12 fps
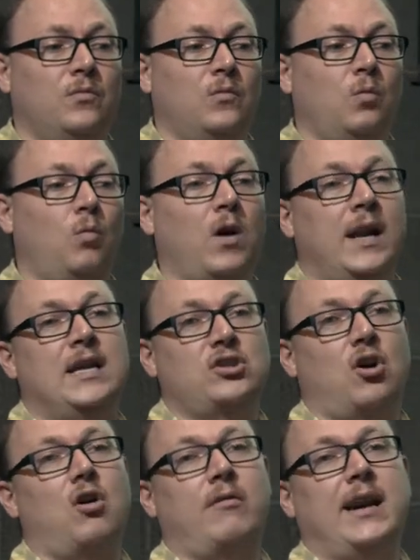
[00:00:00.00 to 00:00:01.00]
what has
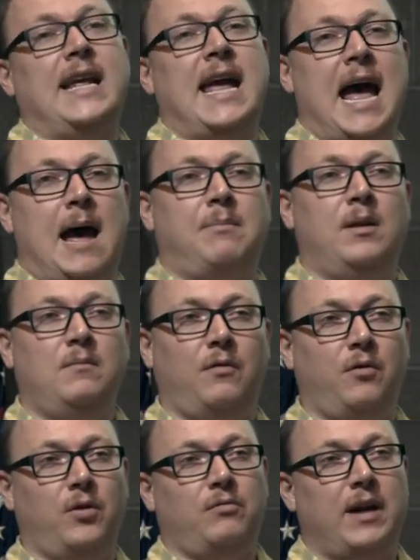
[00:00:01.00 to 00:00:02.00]
already happened before
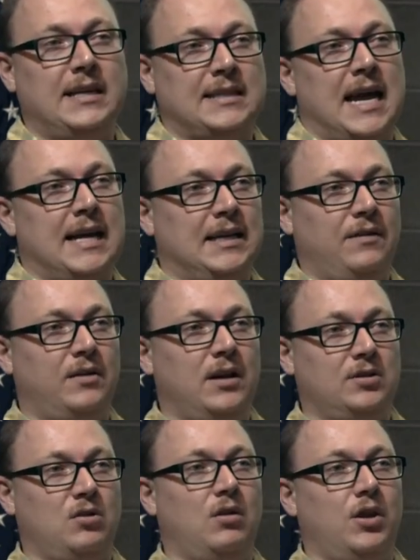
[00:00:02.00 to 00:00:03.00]
the Raise Act even has
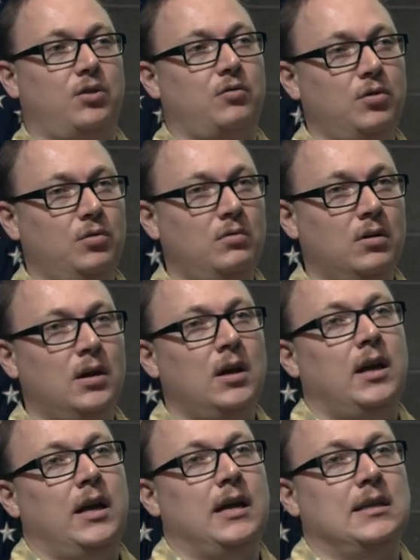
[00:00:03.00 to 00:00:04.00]
gone through
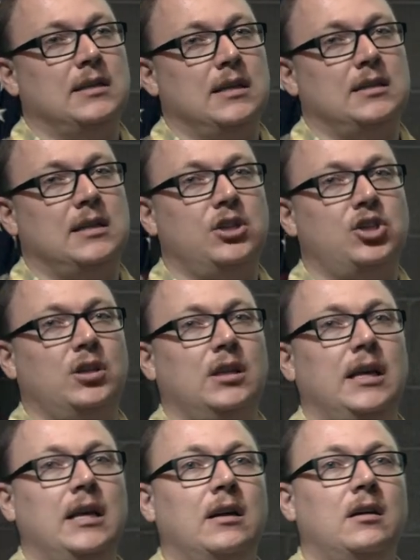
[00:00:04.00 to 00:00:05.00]
is
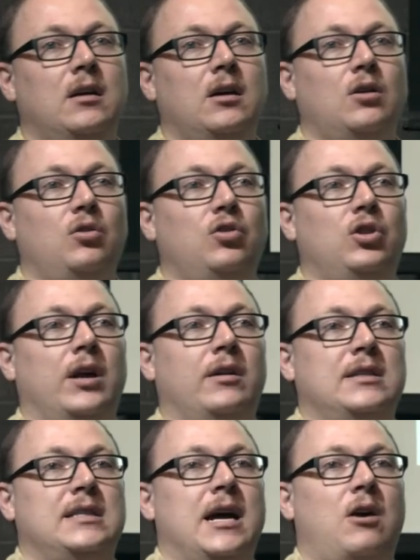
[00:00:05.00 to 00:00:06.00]
essentially there is
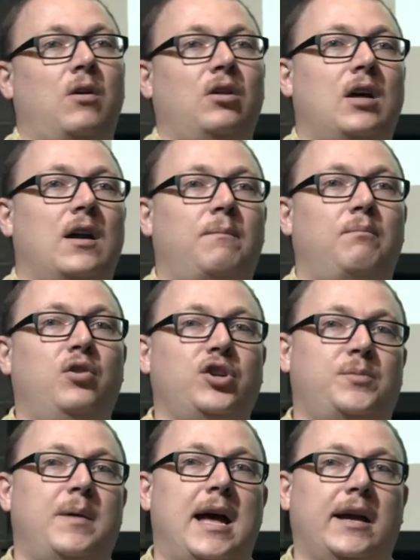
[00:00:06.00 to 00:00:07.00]
now a lot of
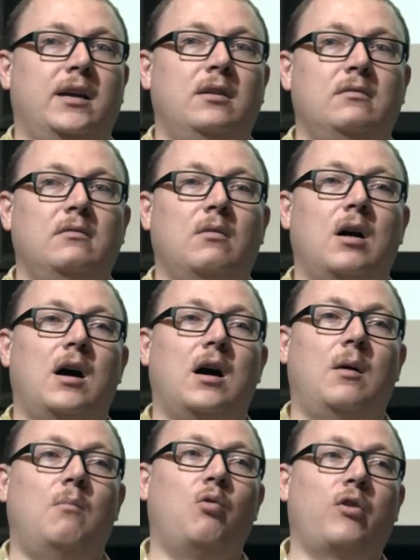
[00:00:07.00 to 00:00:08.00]
pushback. Uh,
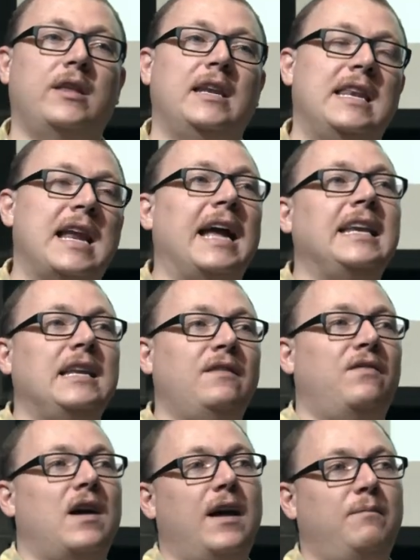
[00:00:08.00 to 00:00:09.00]
more than
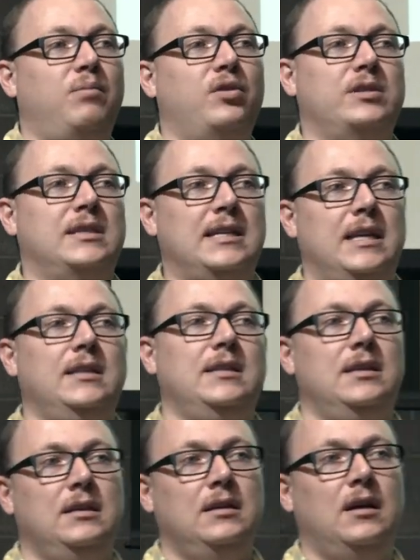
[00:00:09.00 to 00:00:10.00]
95%
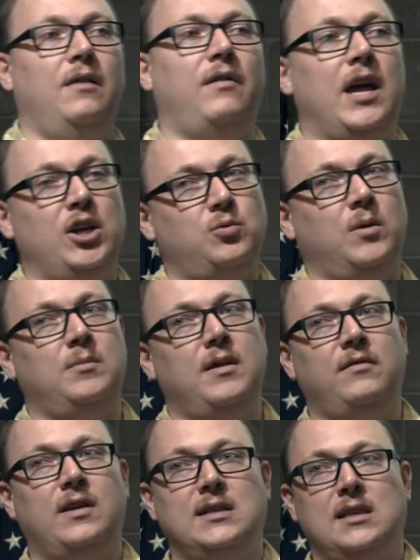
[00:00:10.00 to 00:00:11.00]
of H-1B
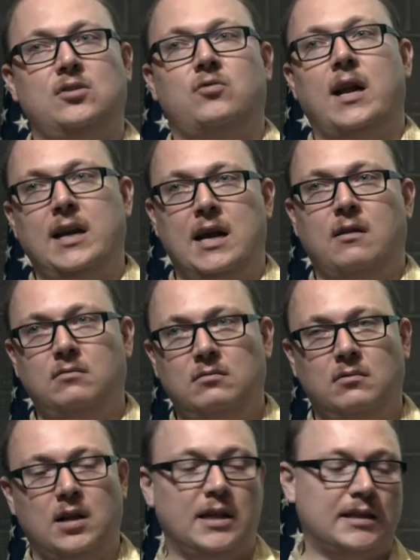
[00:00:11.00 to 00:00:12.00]
visas right now,
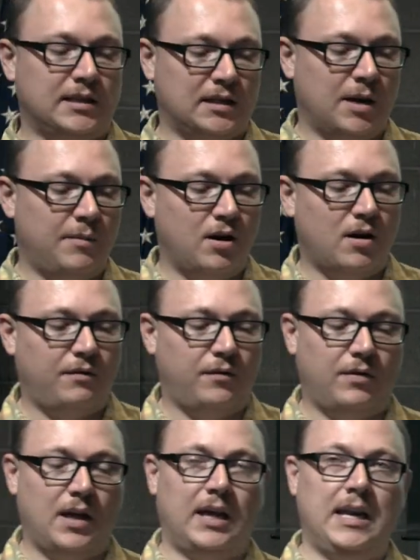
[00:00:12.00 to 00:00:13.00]
and this is coming off of
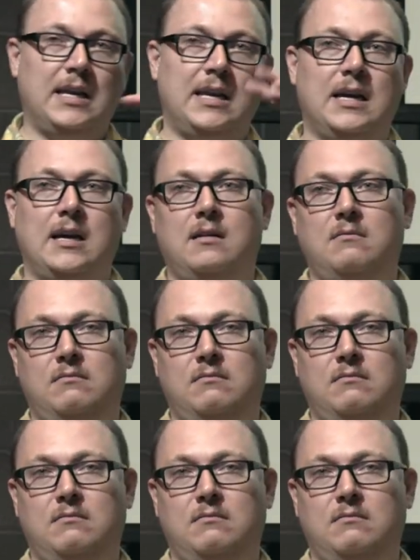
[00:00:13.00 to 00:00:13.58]
the India